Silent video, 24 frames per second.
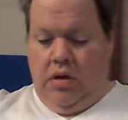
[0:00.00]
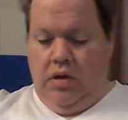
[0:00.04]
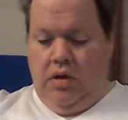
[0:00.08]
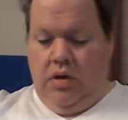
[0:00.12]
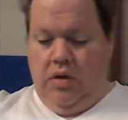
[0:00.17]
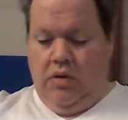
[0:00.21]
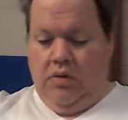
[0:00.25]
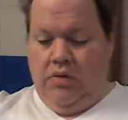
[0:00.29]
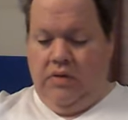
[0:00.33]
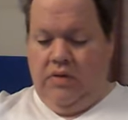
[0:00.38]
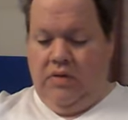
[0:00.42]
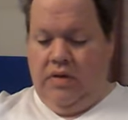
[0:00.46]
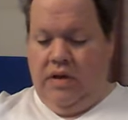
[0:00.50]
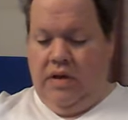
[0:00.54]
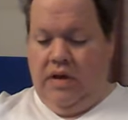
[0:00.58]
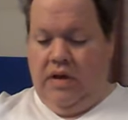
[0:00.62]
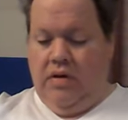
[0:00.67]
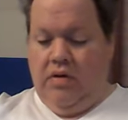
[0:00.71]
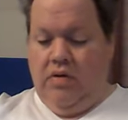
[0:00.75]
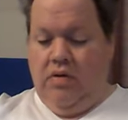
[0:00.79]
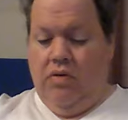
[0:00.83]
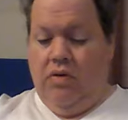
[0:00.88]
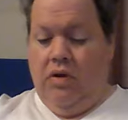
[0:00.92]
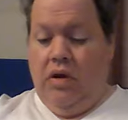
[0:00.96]
oh
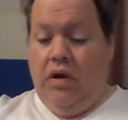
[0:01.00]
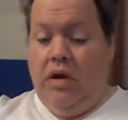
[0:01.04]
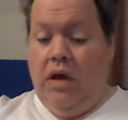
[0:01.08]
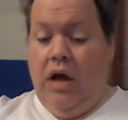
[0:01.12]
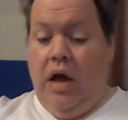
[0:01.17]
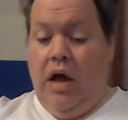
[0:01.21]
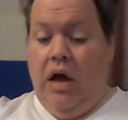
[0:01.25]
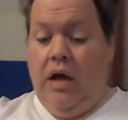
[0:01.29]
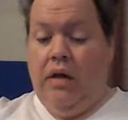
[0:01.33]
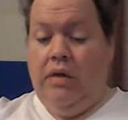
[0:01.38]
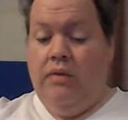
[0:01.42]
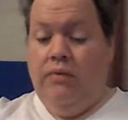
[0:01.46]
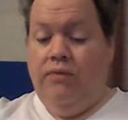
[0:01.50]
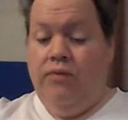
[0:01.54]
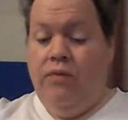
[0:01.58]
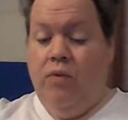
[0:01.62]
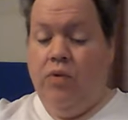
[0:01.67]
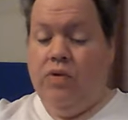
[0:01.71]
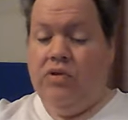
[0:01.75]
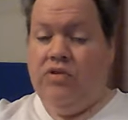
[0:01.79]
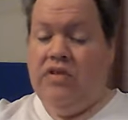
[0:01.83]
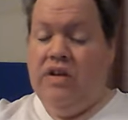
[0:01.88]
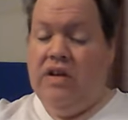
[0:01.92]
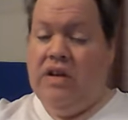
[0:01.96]
dear
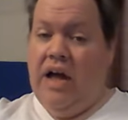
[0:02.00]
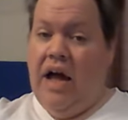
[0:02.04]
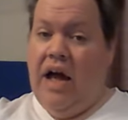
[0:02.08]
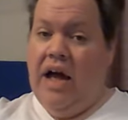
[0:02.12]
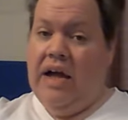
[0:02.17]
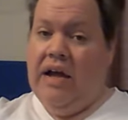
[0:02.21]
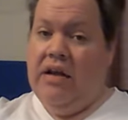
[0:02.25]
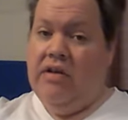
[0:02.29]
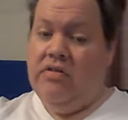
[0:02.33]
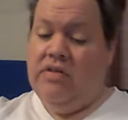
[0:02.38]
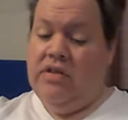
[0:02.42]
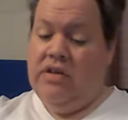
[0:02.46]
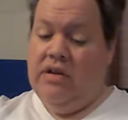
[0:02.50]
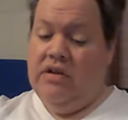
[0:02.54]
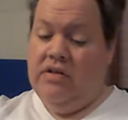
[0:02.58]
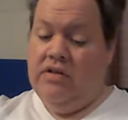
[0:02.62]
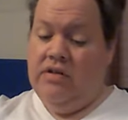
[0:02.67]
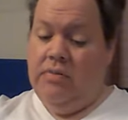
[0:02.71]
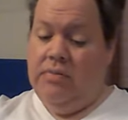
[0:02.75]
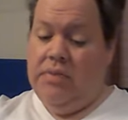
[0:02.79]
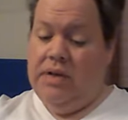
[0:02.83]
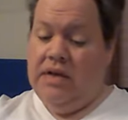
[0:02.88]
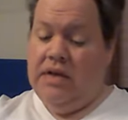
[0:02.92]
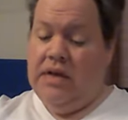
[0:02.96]
forcing Irontail
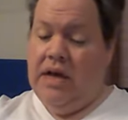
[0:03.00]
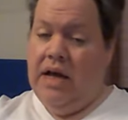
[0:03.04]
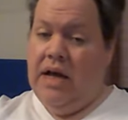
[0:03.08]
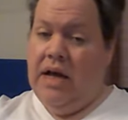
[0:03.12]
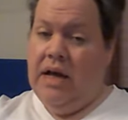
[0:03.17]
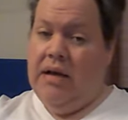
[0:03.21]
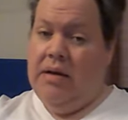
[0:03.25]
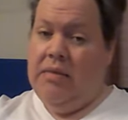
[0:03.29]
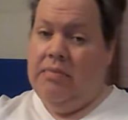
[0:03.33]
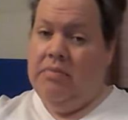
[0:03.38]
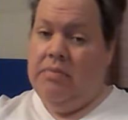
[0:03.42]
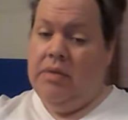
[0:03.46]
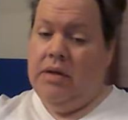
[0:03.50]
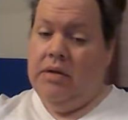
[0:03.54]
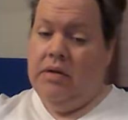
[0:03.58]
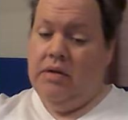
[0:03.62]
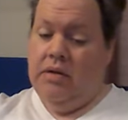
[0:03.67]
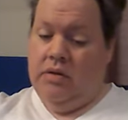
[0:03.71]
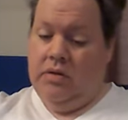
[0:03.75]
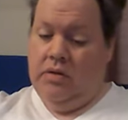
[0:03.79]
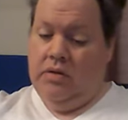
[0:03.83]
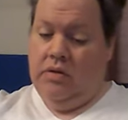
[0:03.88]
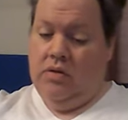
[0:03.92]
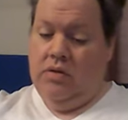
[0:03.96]
to become
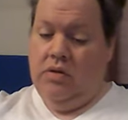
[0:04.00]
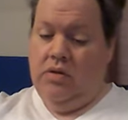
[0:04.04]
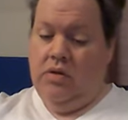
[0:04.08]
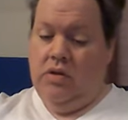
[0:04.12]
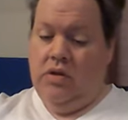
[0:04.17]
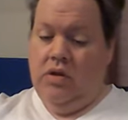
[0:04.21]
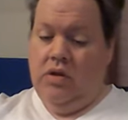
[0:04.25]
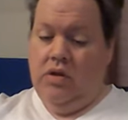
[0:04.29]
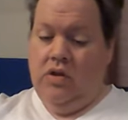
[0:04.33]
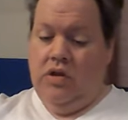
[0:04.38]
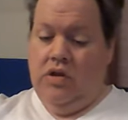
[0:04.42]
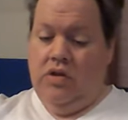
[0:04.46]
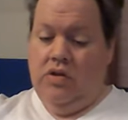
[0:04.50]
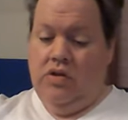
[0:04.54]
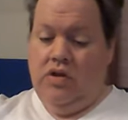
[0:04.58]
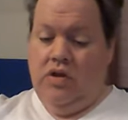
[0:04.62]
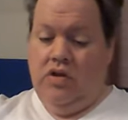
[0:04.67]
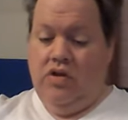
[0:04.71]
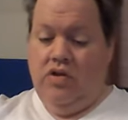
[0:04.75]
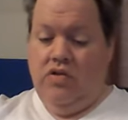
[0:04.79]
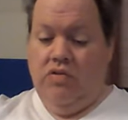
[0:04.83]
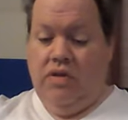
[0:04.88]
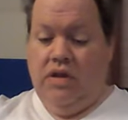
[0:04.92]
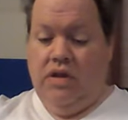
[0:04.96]
the
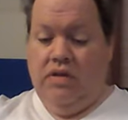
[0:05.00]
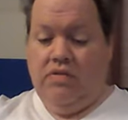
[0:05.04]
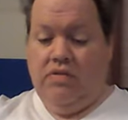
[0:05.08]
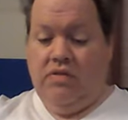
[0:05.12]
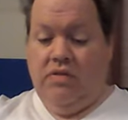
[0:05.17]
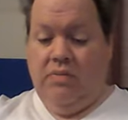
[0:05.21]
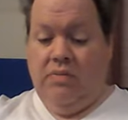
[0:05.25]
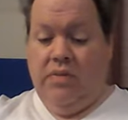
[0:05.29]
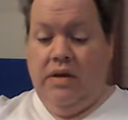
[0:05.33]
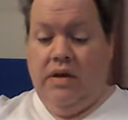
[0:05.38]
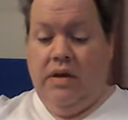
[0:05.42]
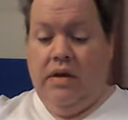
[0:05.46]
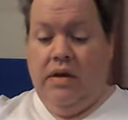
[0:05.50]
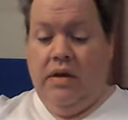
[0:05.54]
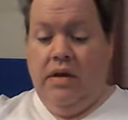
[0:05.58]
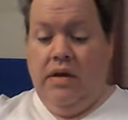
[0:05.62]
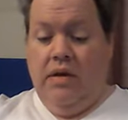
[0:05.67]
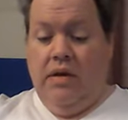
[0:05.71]
new Easter Mine.